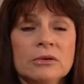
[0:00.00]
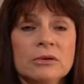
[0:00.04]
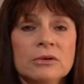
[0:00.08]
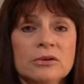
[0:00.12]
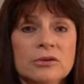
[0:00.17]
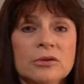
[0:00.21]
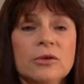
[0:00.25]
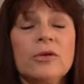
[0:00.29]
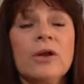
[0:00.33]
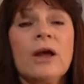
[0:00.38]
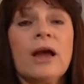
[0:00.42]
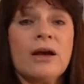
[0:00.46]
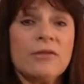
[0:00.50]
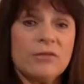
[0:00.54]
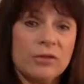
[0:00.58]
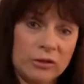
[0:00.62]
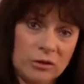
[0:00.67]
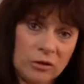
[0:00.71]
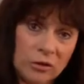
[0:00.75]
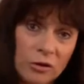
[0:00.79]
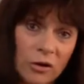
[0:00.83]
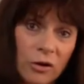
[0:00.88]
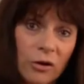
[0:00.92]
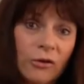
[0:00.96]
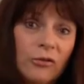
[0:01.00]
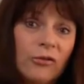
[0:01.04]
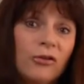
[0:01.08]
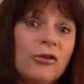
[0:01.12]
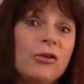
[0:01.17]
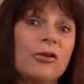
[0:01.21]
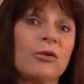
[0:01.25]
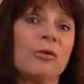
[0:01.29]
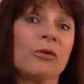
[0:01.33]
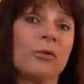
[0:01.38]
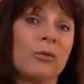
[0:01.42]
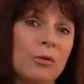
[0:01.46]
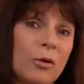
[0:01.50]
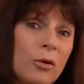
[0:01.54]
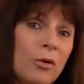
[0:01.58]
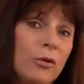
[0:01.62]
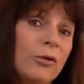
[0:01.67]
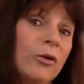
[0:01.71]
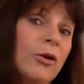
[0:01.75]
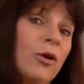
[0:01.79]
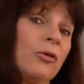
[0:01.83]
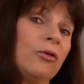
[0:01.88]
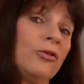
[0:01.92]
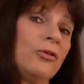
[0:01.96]
so they have a larger
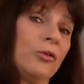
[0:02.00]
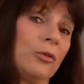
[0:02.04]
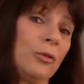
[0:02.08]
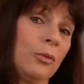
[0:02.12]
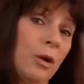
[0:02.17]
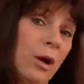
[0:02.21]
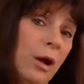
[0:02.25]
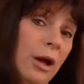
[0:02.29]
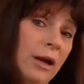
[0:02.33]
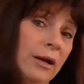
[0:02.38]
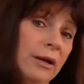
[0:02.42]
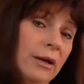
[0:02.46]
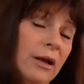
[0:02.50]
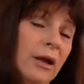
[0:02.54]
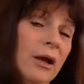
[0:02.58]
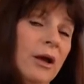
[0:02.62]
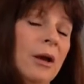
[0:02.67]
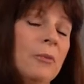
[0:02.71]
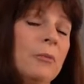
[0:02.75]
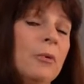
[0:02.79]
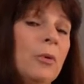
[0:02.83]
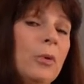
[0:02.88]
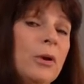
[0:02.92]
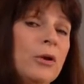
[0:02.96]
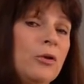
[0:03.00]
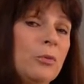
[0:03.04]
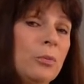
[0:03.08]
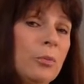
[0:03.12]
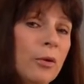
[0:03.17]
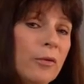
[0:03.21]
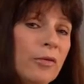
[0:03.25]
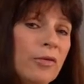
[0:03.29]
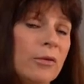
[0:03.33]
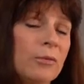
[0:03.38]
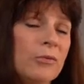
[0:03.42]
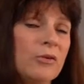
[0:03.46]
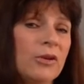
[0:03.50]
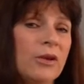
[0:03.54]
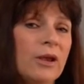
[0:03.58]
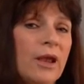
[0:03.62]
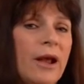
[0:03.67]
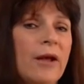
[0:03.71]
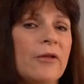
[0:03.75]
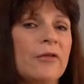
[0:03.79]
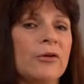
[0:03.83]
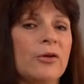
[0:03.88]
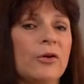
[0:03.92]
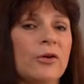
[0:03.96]
roller coaster ride. But when you put them
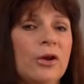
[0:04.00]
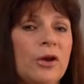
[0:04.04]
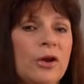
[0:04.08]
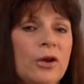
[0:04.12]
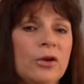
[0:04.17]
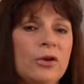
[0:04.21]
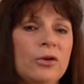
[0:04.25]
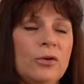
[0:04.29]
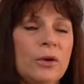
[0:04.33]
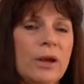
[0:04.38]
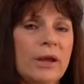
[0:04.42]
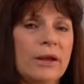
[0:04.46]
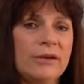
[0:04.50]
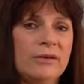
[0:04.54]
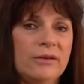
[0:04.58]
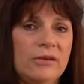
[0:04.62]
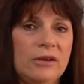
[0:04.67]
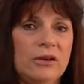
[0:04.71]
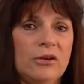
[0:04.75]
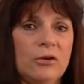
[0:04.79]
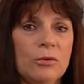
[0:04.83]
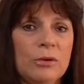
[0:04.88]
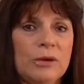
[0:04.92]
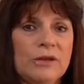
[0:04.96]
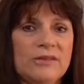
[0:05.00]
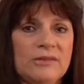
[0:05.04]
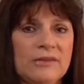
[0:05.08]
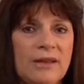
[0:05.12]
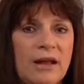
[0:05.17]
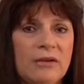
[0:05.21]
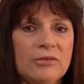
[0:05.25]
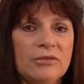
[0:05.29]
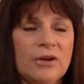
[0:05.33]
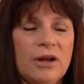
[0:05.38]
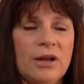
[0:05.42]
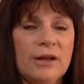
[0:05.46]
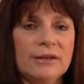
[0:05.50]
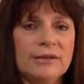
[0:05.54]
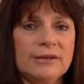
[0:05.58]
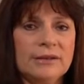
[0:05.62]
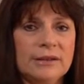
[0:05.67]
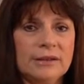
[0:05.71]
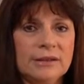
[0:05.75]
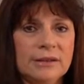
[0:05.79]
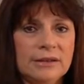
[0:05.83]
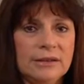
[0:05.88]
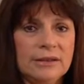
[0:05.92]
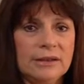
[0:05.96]
together, you can decrease that
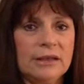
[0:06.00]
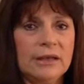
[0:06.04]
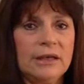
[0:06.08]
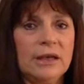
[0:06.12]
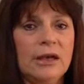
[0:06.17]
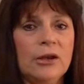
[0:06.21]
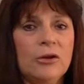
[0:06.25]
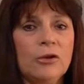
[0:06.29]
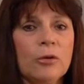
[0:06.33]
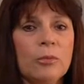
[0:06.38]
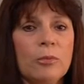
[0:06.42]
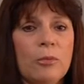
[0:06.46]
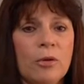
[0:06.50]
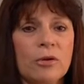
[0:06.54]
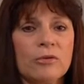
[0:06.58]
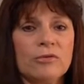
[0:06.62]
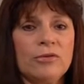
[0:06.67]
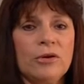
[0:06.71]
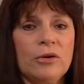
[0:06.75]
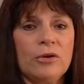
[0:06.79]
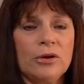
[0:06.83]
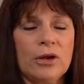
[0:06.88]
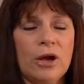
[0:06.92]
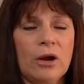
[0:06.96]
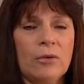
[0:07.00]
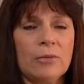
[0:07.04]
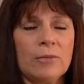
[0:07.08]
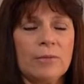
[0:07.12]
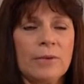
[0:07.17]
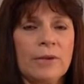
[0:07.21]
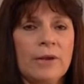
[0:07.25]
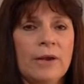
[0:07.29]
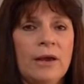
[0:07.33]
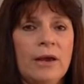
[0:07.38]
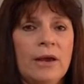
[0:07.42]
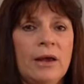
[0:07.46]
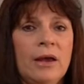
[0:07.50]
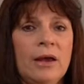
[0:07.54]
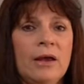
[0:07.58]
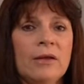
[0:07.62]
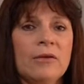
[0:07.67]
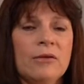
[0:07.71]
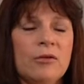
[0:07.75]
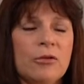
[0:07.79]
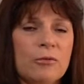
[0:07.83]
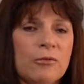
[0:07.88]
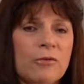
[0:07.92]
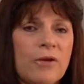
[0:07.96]
volatility in your portfolio.
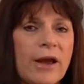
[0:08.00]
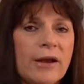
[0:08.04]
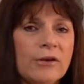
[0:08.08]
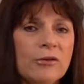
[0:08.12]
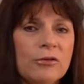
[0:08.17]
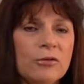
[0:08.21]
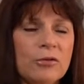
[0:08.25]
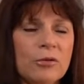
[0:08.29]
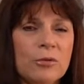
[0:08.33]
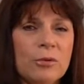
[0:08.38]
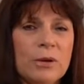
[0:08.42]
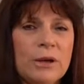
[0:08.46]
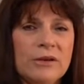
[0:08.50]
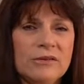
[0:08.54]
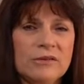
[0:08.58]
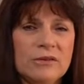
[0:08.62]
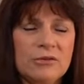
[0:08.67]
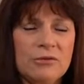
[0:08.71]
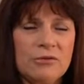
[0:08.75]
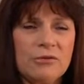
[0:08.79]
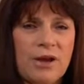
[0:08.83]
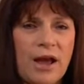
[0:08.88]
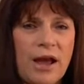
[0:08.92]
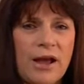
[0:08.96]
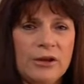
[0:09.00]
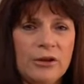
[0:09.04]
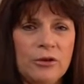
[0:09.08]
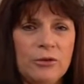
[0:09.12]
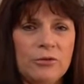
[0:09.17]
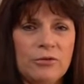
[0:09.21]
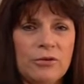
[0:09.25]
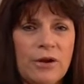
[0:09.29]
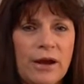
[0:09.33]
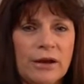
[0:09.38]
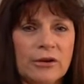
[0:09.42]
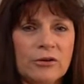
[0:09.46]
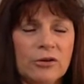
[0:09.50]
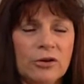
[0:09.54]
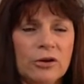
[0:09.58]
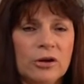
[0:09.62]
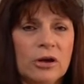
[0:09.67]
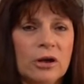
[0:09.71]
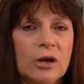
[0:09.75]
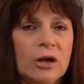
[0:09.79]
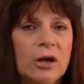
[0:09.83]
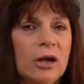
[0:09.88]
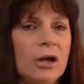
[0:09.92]
Then factor 3 is the value factor.